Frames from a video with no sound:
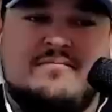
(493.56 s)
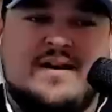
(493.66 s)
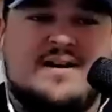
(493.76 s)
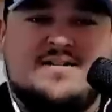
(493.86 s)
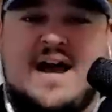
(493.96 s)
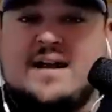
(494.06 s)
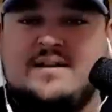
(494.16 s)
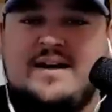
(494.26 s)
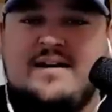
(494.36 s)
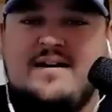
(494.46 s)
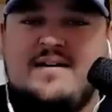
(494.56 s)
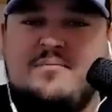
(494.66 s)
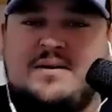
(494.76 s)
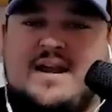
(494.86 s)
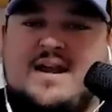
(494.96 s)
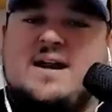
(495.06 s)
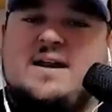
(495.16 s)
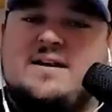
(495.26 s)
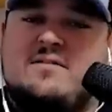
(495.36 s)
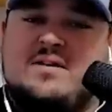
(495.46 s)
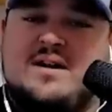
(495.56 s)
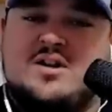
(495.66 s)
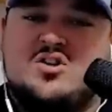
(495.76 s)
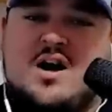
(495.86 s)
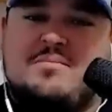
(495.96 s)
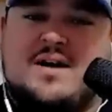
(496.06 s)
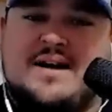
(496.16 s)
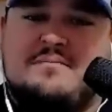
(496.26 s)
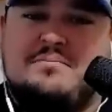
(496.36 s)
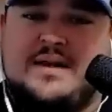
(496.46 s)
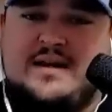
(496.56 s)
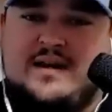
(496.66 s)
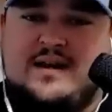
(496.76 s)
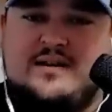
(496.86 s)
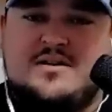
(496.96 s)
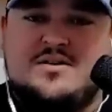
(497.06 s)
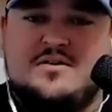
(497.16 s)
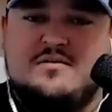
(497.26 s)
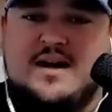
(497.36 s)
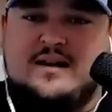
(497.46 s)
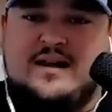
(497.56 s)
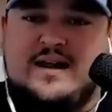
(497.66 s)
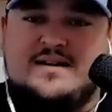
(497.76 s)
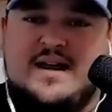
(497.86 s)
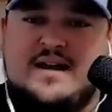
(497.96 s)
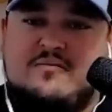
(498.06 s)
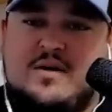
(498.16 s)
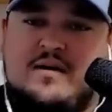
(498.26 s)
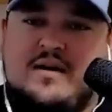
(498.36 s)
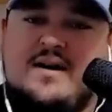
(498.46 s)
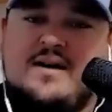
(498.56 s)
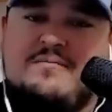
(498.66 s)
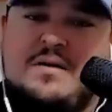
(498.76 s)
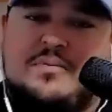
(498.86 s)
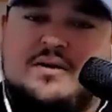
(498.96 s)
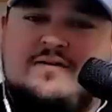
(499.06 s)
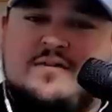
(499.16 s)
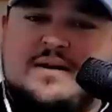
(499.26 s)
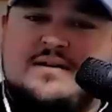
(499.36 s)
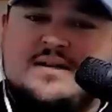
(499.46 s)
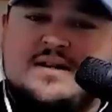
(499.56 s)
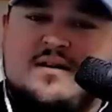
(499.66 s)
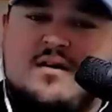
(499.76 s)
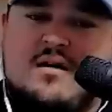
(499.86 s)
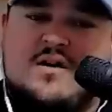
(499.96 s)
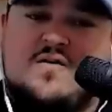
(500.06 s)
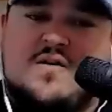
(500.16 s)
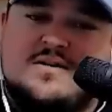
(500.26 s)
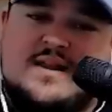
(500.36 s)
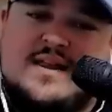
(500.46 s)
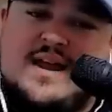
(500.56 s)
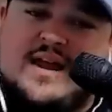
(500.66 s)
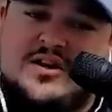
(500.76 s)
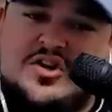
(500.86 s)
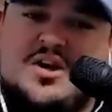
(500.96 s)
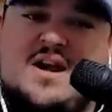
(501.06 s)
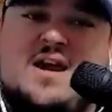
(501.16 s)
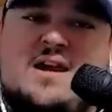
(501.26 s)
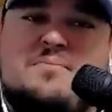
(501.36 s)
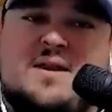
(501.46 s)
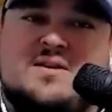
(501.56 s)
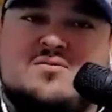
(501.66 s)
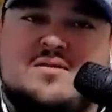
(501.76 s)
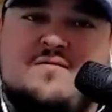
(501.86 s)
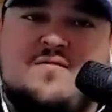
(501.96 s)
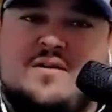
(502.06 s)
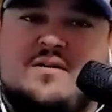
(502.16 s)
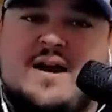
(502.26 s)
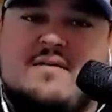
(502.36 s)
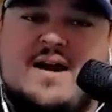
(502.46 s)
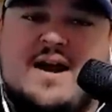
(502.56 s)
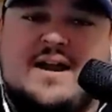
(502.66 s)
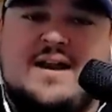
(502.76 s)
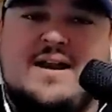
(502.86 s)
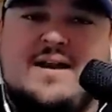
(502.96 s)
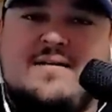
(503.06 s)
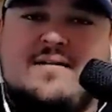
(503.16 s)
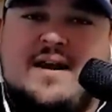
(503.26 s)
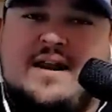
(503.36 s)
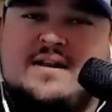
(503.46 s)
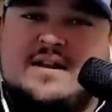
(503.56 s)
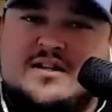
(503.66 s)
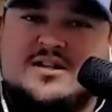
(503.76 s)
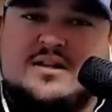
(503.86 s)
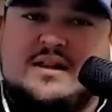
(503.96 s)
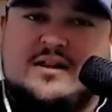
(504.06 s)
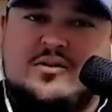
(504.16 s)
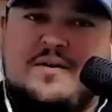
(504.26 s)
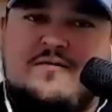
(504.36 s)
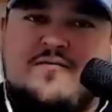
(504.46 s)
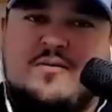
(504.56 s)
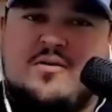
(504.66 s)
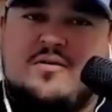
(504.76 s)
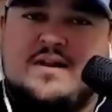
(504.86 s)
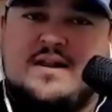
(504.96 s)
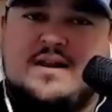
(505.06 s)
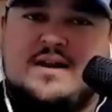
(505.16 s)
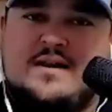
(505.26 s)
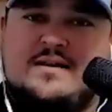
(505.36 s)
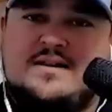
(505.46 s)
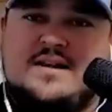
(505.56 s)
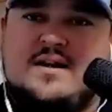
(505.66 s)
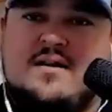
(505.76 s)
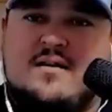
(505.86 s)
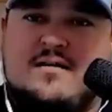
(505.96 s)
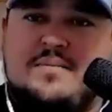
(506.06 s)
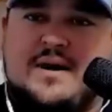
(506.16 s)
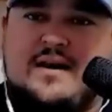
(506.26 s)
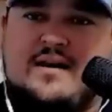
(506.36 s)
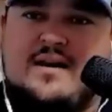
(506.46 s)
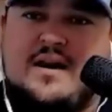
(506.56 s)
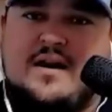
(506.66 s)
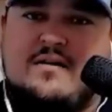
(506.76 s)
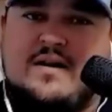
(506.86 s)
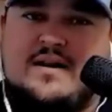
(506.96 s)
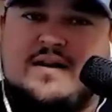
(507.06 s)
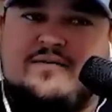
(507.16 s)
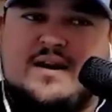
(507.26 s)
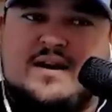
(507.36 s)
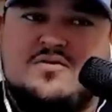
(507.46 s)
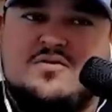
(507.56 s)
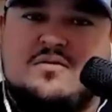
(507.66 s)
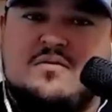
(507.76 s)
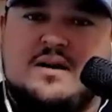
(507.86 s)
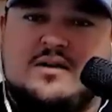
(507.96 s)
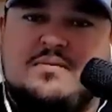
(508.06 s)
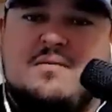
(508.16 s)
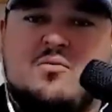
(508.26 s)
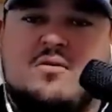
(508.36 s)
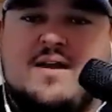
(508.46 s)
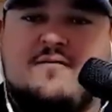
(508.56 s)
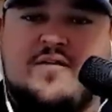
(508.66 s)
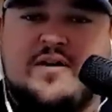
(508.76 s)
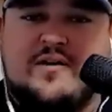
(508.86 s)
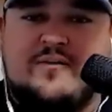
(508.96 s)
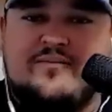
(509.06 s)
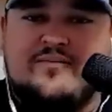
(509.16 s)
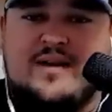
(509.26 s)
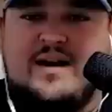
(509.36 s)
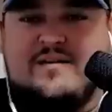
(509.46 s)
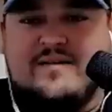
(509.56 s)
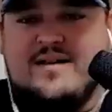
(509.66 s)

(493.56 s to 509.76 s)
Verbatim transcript: exactly, but they kind of did a really good job of kind of blending the two, kind of like taking what people loved about the DR as far as like the head shape and sort of the feel of that racket. And it's still a little bit firmer than the DR, but you know, it definitely gives you a little bit more of that feel. And